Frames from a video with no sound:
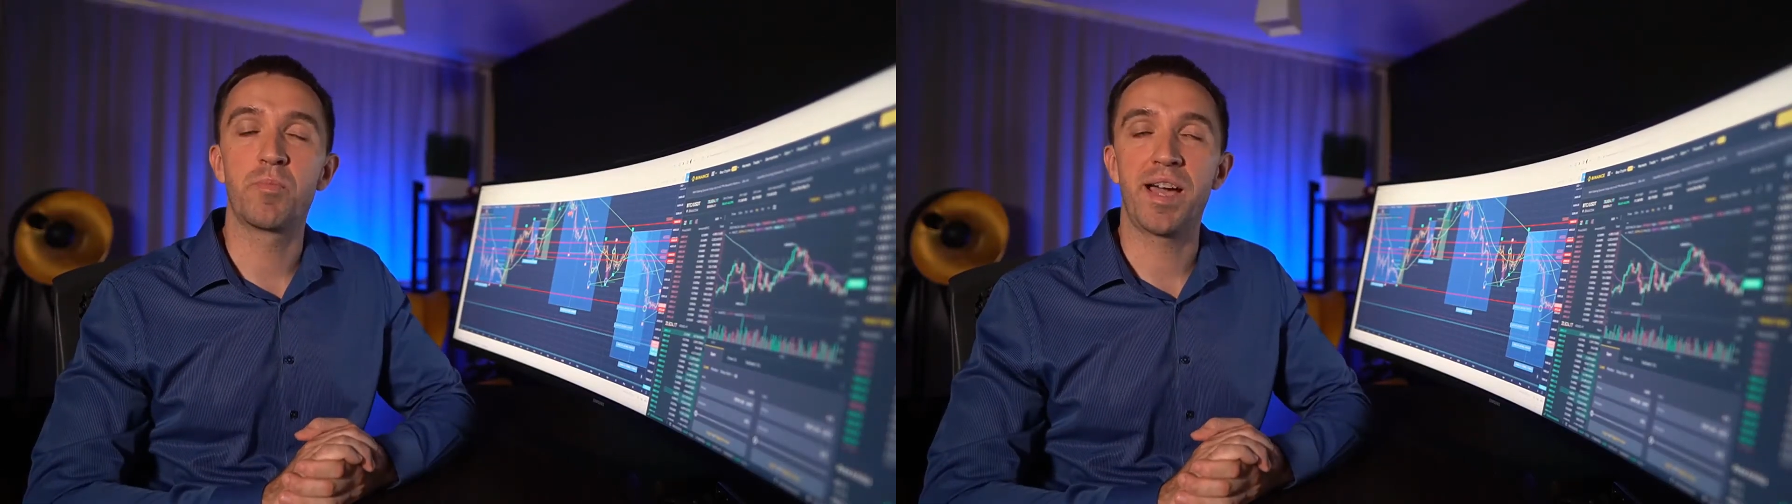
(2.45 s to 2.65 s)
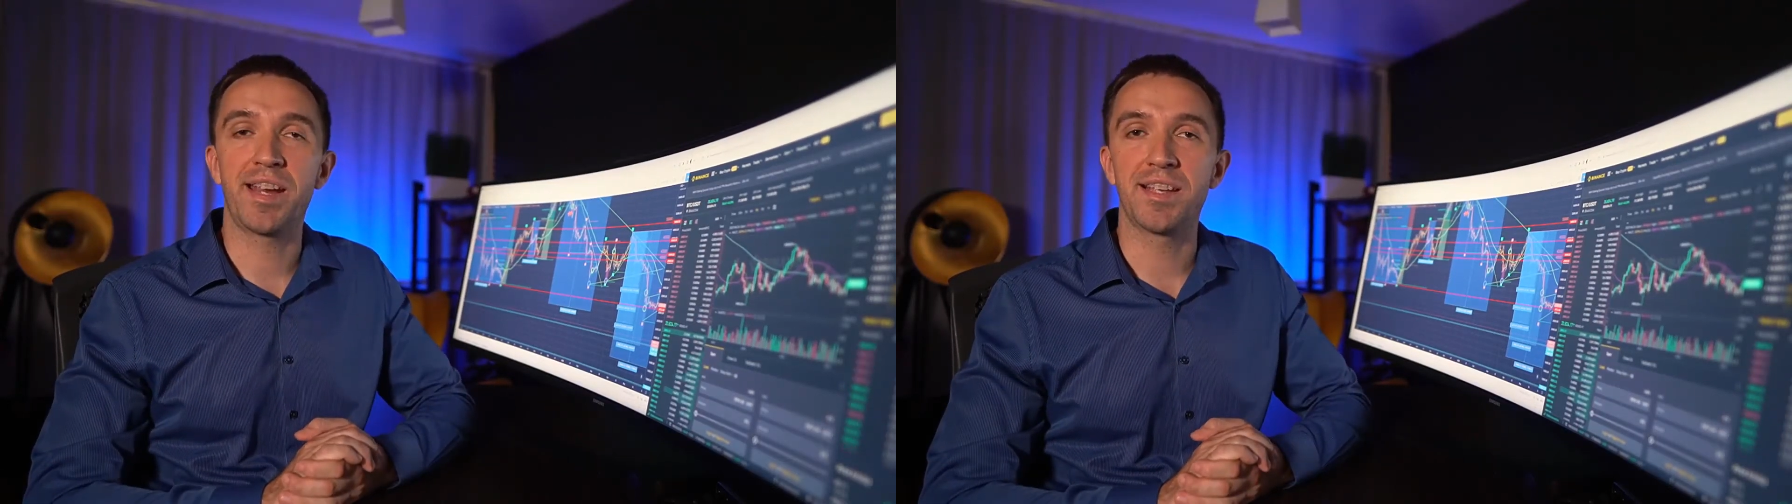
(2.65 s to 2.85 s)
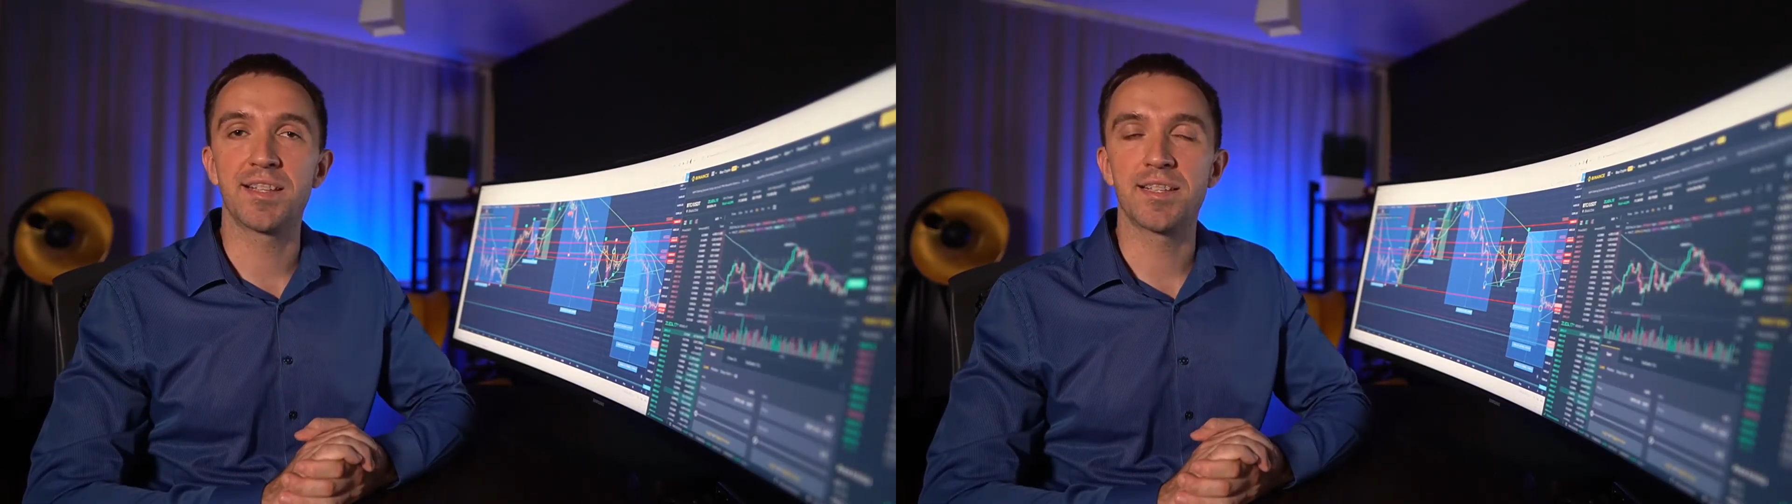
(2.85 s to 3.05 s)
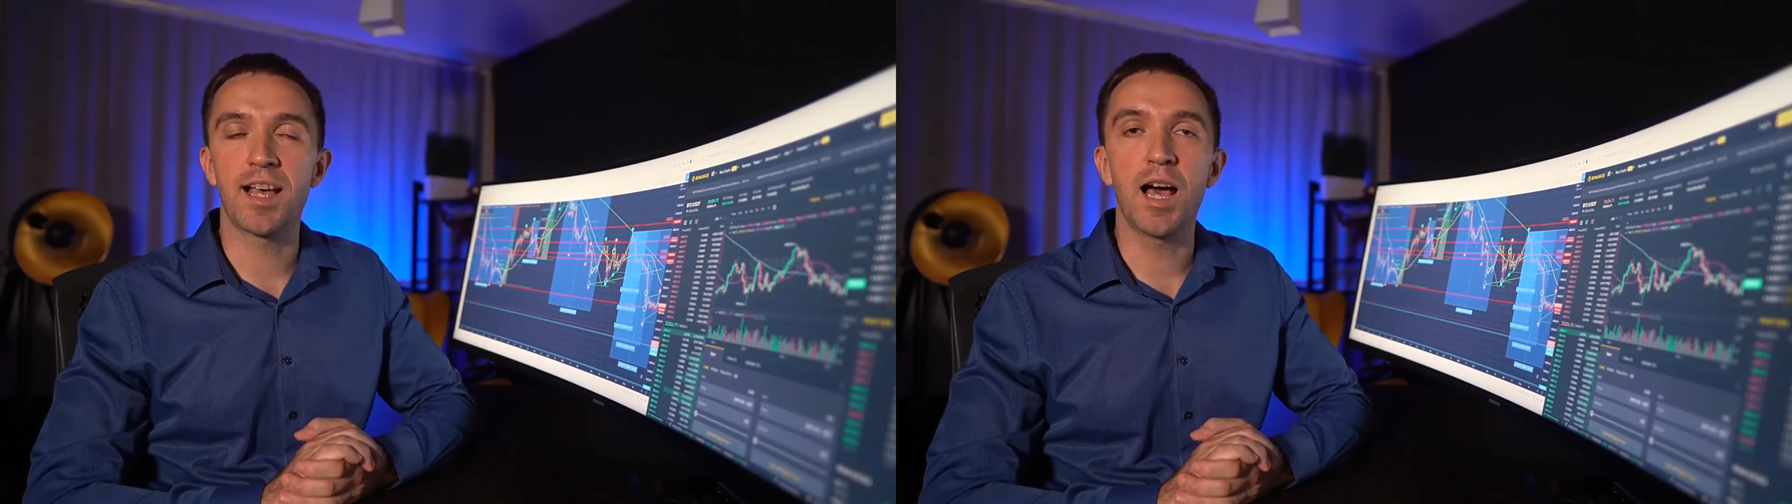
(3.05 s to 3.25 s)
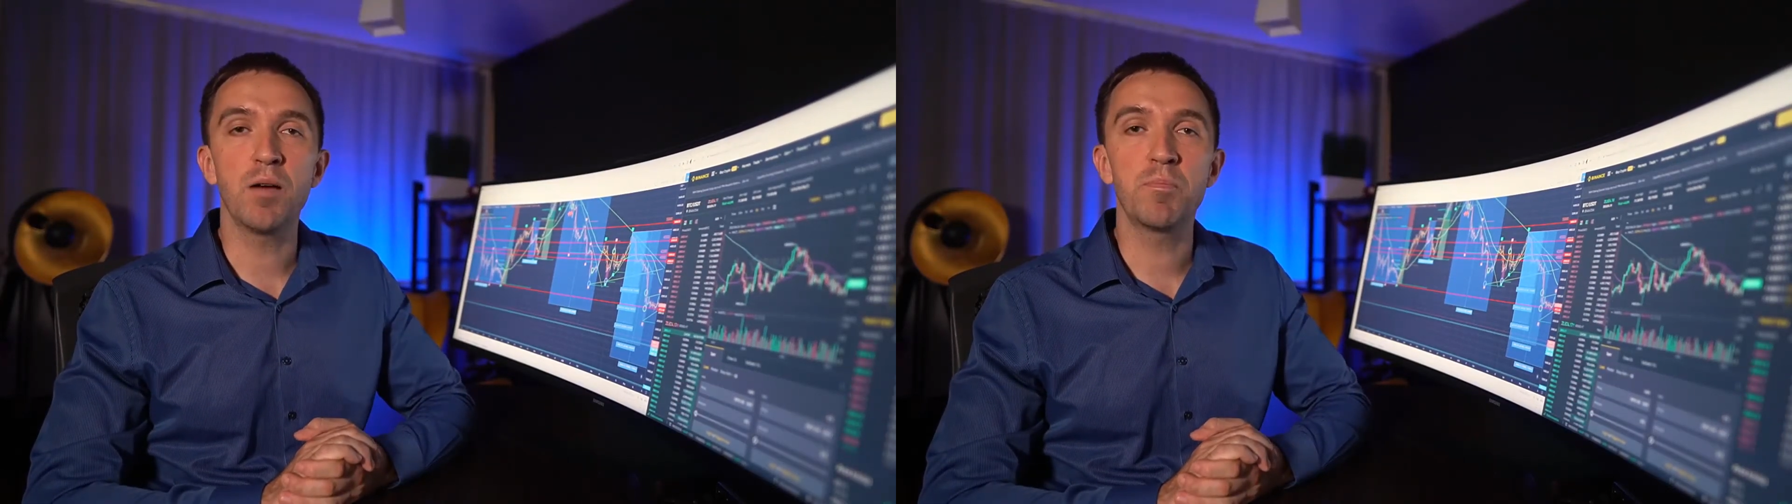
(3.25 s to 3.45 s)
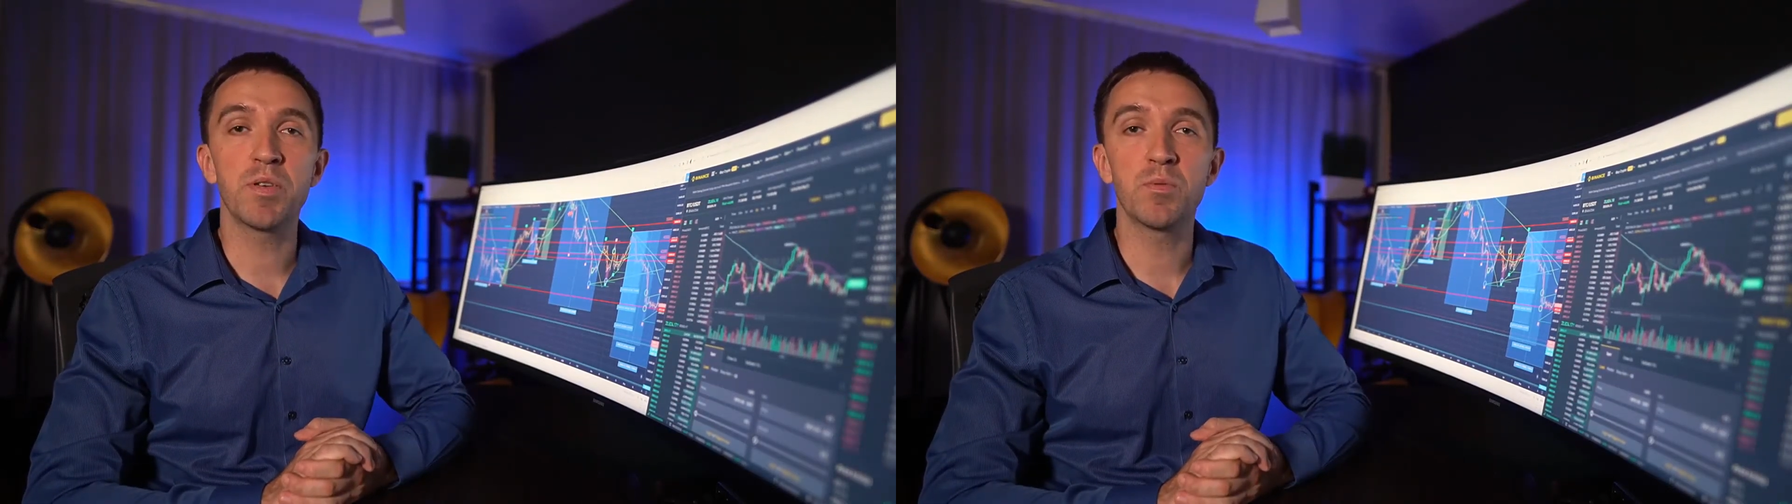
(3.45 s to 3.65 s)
Binance app.